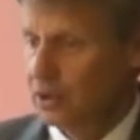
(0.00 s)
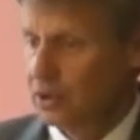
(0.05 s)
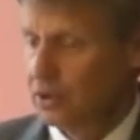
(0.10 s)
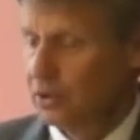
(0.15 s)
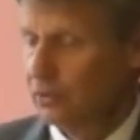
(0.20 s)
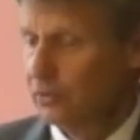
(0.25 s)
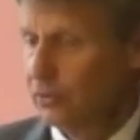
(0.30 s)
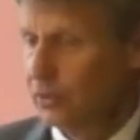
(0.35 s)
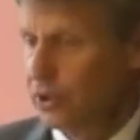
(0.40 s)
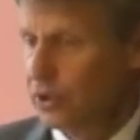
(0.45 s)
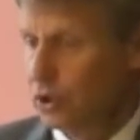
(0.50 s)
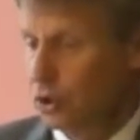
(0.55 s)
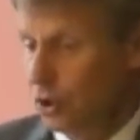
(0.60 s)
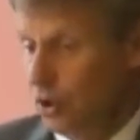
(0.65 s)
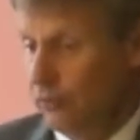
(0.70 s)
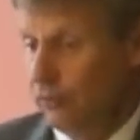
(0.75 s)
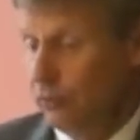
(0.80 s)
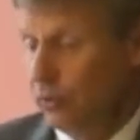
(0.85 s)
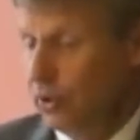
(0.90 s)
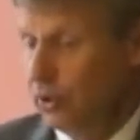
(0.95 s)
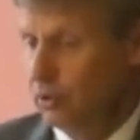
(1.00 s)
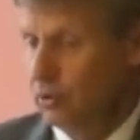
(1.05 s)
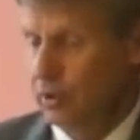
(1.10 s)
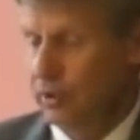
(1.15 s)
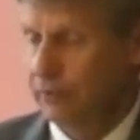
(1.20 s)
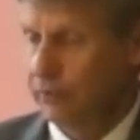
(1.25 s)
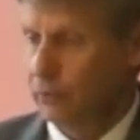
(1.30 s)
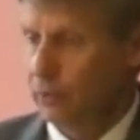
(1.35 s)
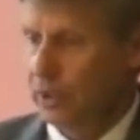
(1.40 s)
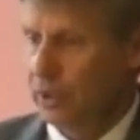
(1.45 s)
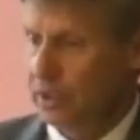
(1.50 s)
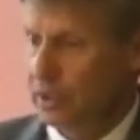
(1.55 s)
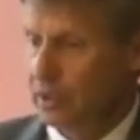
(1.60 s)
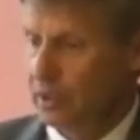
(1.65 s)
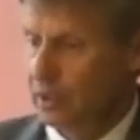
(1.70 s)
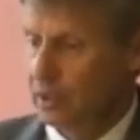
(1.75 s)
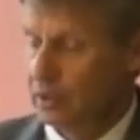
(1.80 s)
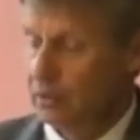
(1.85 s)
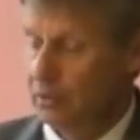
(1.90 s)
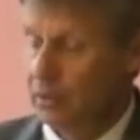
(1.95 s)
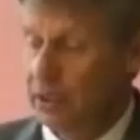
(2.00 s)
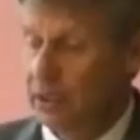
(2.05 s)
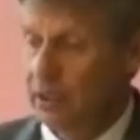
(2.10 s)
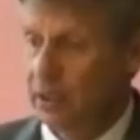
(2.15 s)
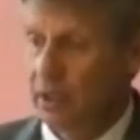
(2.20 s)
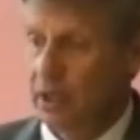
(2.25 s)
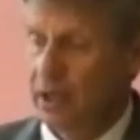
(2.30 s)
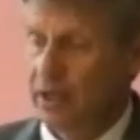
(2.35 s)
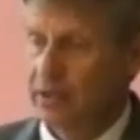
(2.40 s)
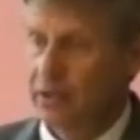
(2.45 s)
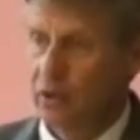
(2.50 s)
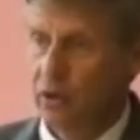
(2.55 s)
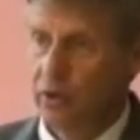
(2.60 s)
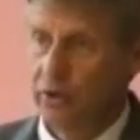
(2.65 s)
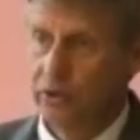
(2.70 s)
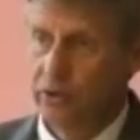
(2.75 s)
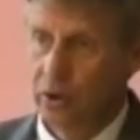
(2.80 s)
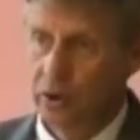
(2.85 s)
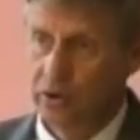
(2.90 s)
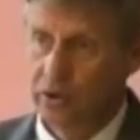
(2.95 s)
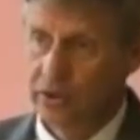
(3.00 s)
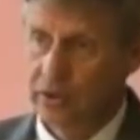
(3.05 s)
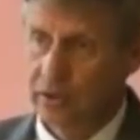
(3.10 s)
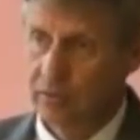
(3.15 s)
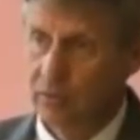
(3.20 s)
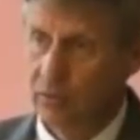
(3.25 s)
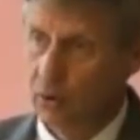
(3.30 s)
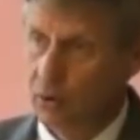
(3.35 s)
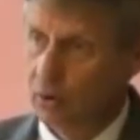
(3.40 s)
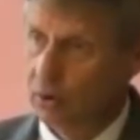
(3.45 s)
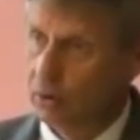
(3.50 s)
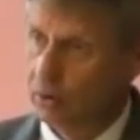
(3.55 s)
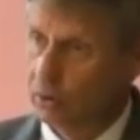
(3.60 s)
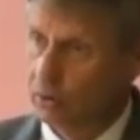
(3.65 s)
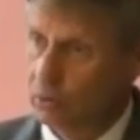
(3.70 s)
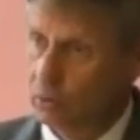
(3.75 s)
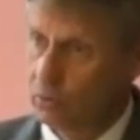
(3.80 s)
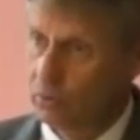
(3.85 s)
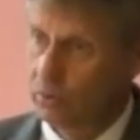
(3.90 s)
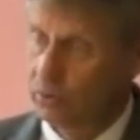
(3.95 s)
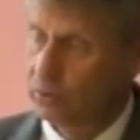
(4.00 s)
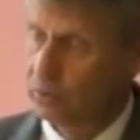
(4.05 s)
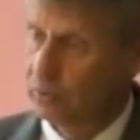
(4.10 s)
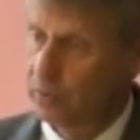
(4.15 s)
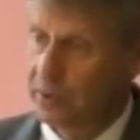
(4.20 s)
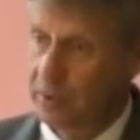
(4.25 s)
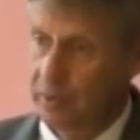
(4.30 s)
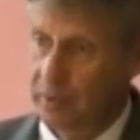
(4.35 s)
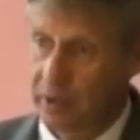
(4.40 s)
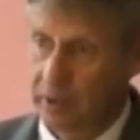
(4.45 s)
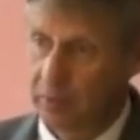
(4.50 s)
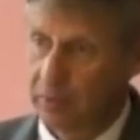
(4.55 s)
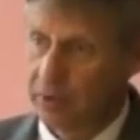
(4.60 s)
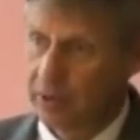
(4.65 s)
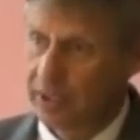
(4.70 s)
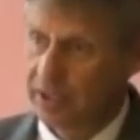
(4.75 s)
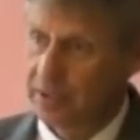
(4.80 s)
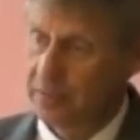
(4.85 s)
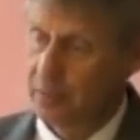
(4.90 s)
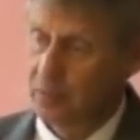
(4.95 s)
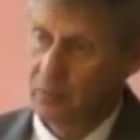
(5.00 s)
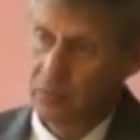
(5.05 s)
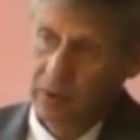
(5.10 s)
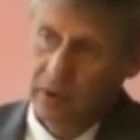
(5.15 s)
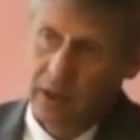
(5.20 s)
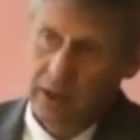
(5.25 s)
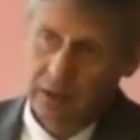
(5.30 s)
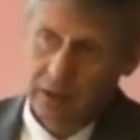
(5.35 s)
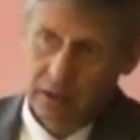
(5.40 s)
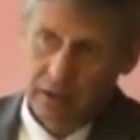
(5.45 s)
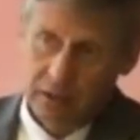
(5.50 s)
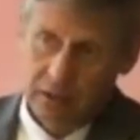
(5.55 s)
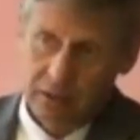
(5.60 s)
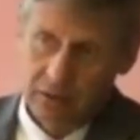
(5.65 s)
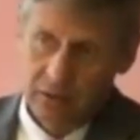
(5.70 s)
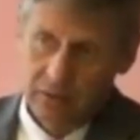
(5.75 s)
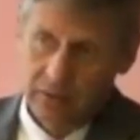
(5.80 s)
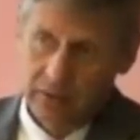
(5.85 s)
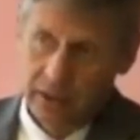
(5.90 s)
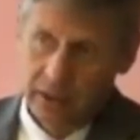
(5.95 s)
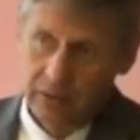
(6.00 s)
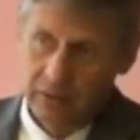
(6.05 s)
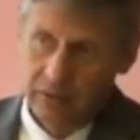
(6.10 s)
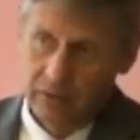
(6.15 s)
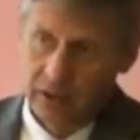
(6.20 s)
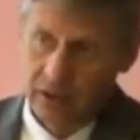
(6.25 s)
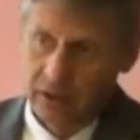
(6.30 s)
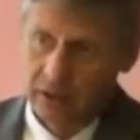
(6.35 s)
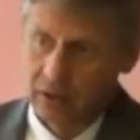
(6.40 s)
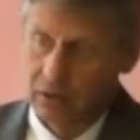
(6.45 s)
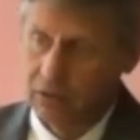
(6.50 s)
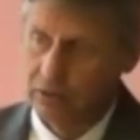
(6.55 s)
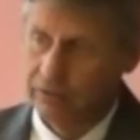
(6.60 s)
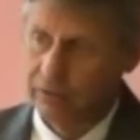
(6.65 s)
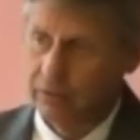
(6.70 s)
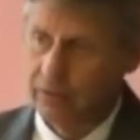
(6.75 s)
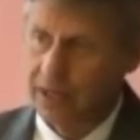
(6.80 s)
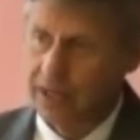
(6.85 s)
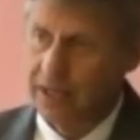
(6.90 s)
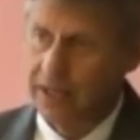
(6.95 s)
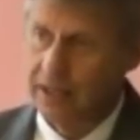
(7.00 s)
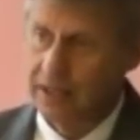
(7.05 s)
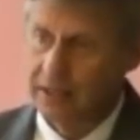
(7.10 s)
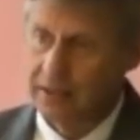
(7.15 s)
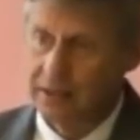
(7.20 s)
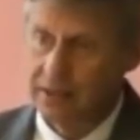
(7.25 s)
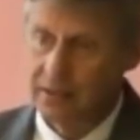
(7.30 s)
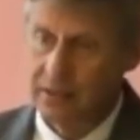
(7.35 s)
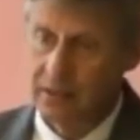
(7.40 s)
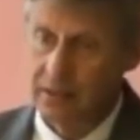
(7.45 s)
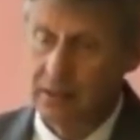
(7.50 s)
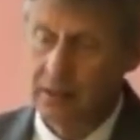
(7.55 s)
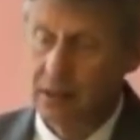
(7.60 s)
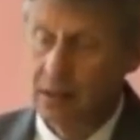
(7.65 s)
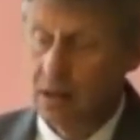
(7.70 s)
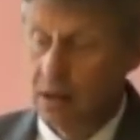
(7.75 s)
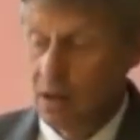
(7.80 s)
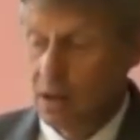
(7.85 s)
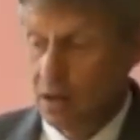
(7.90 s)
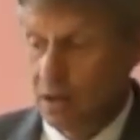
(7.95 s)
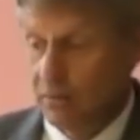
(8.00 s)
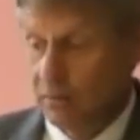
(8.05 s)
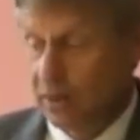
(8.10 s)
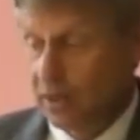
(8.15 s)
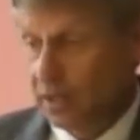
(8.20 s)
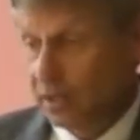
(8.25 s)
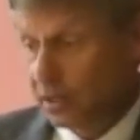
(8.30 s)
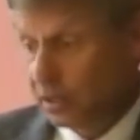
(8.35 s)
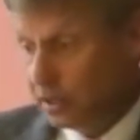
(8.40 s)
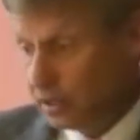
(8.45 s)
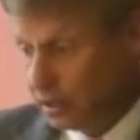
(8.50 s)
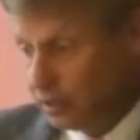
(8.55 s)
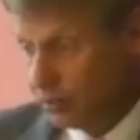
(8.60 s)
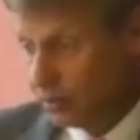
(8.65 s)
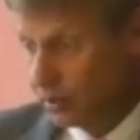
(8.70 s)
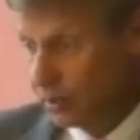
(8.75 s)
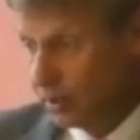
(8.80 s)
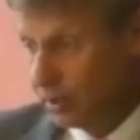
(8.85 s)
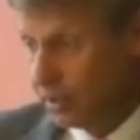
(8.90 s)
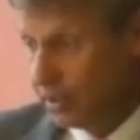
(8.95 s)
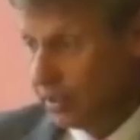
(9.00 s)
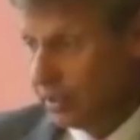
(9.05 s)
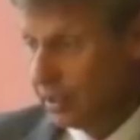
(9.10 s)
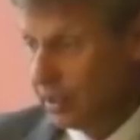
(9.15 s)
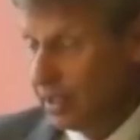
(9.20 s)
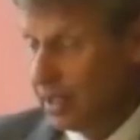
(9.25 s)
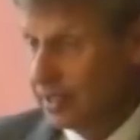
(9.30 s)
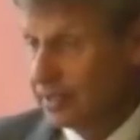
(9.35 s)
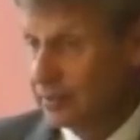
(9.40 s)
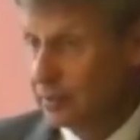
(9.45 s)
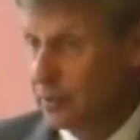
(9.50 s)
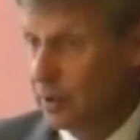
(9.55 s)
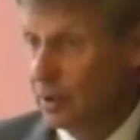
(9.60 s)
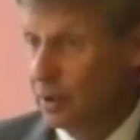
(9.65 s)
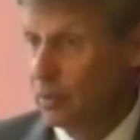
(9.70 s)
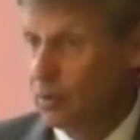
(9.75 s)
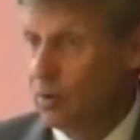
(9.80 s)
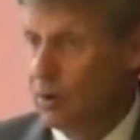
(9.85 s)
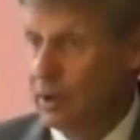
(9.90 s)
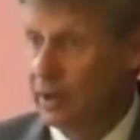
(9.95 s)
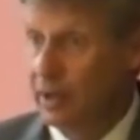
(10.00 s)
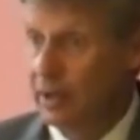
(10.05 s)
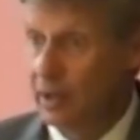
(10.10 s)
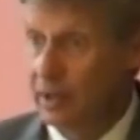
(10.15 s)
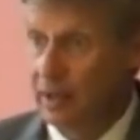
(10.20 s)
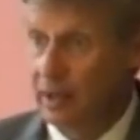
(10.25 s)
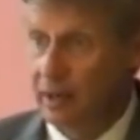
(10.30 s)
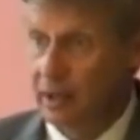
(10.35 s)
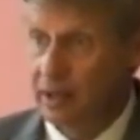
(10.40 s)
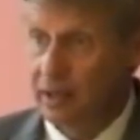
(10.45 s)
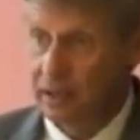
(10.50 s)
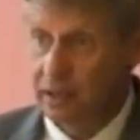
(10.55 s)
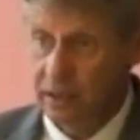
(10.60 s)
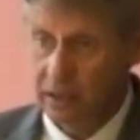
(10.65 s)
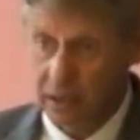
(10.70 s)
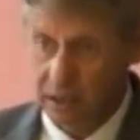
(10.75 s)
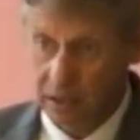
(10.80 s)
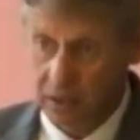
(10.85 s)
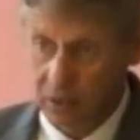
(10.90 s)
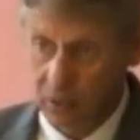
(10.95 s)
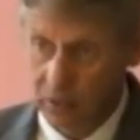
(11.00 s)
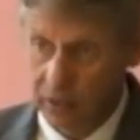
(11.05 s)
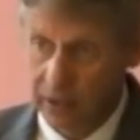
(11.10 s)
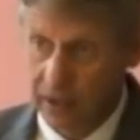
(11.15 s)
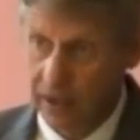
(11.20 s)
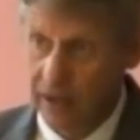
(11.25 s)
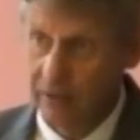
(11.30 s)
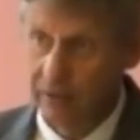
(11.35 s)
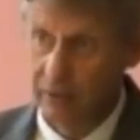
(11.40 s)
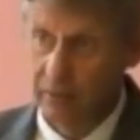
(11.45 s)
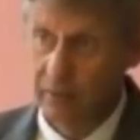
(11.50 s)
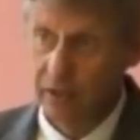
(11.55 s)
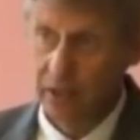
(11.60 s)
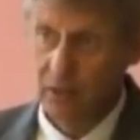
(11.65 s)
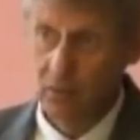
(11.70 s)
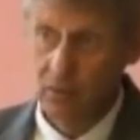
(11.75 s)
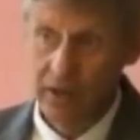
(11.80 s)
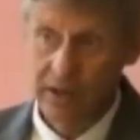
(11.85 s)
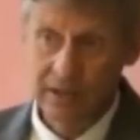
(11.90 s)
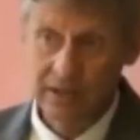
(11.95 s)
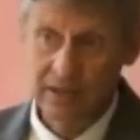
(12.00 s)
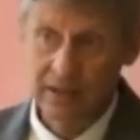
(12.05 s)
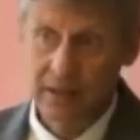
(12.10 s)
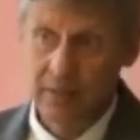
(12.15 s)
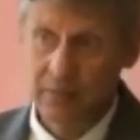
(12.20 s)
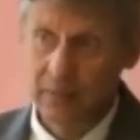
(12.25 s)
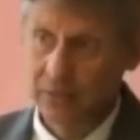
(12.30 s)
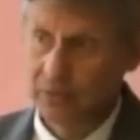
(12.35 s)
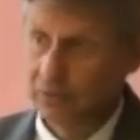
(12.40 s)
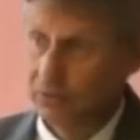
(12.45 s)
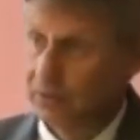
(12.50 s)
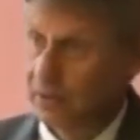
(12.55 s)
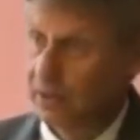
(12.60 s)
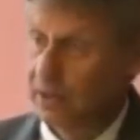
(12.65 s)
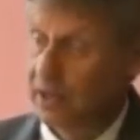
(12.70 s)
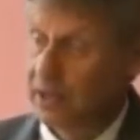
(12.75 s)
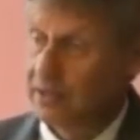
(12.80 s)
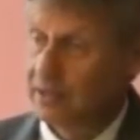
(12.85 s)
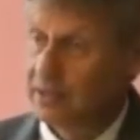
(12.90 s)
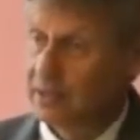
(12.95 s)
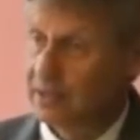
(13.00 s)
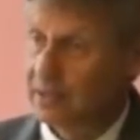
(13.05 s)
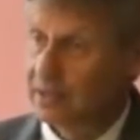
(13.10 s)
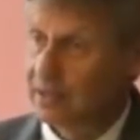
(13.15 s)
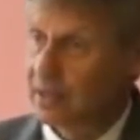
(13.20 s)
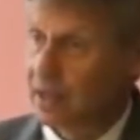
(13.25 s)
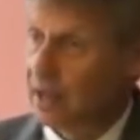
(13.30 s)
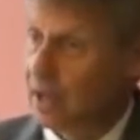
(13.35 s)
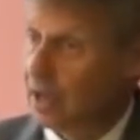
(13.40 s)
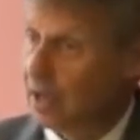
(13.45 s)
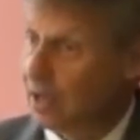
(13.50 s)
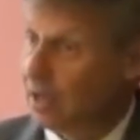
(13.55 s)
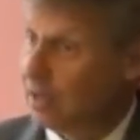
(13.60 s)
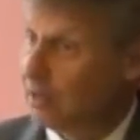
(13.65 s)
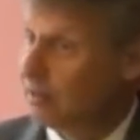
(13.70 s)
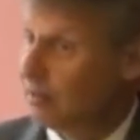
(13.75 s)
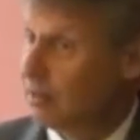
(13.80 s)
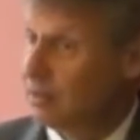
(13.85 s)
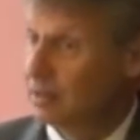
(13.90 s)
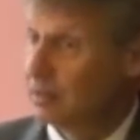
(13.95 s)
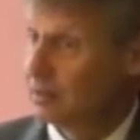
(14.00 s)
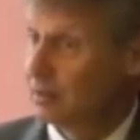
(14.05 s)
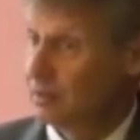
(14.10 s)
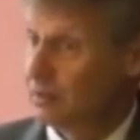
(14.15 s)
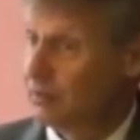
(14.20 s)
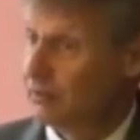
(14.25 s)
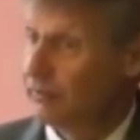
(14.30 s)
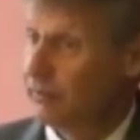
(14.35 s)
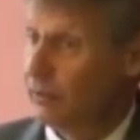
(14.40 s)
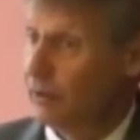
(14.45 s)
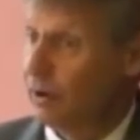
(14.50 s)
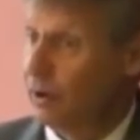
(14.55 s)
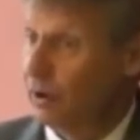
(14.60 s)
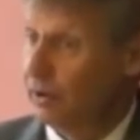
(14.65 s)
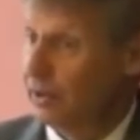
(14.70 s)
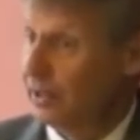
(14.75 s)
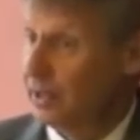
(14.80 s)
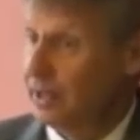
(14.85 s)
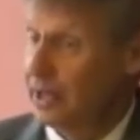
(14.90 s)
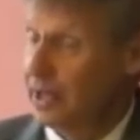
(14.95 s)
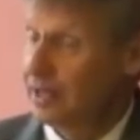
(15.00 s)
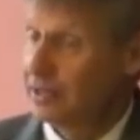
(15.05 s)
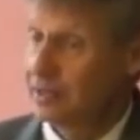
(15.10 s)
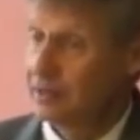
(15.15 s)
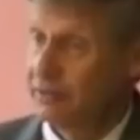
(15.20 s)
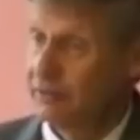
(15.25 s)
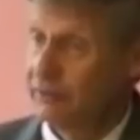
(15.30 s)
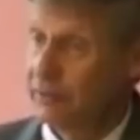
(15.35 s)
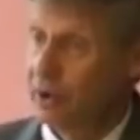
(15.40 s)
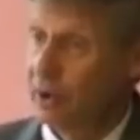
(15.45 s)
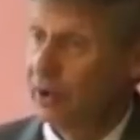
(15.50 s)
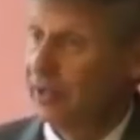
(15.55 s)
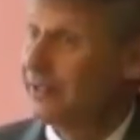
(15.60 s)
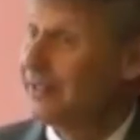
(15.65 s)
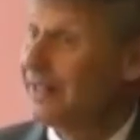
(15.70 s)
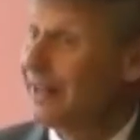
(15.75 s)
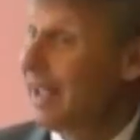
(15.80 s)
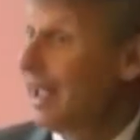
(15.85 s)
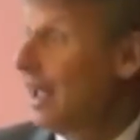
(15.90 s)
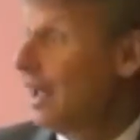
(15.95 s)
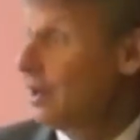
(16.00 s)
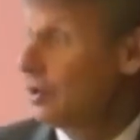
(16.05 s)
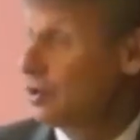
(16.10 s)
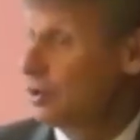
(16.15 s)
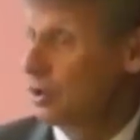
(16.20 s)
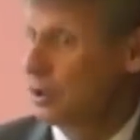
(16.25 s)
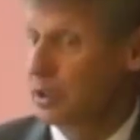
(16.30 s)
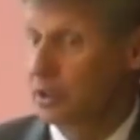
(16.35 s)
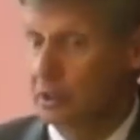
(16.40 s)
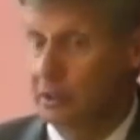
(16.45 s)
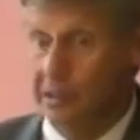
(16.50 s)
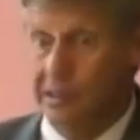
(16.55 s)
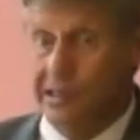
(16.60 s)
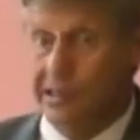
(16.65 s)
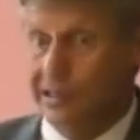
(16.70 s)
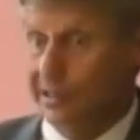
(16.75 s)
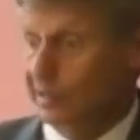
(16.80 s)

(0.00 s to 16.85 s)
So if we legalized all drugs tomorrow, the world would be a better place, but we're not going to do that. We're not going to go from A to Z. But I think we're going to legalize marijuana, and I think when everybody wakes up and realizes the sky isn't going to fall, that it hasn't fallen, that actually...